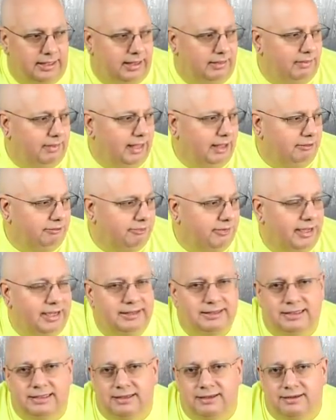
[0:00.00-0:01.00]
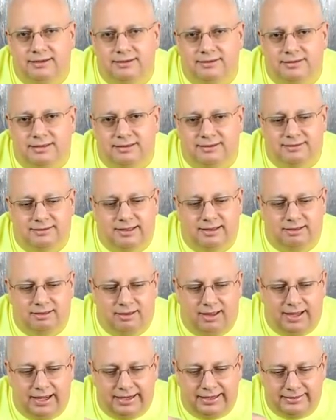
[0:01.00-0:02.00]
And that fact is, is that
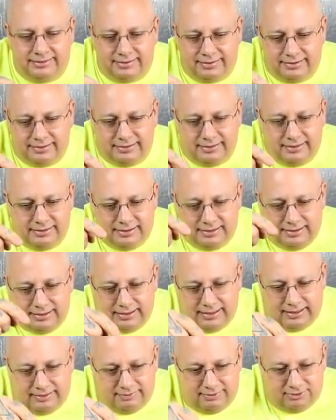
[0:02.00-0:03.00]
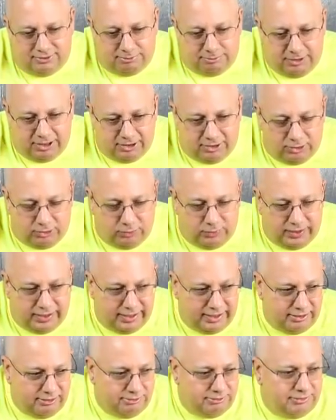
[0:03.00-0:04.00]
light and this
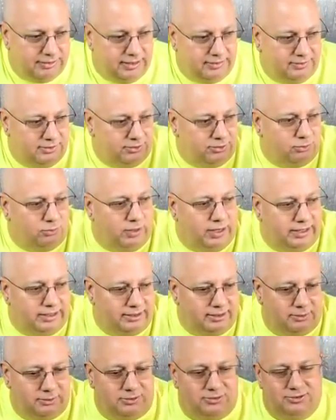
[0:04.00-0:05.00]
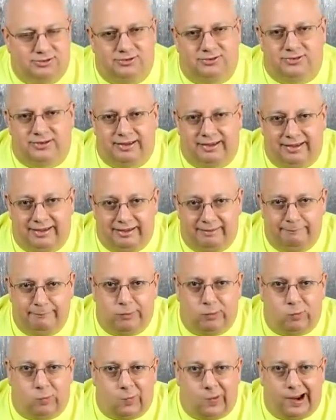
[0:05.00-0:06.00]
microwave and this radio is the
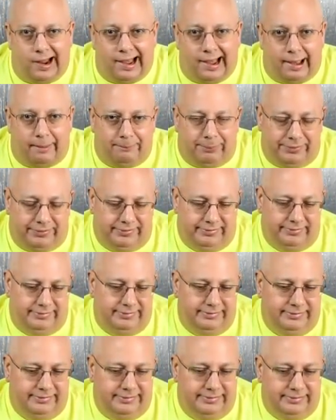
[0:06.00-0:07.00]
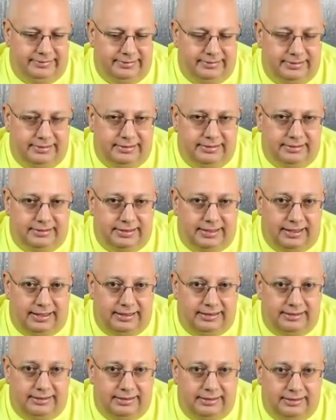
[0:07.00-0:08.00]
same crap. Okay?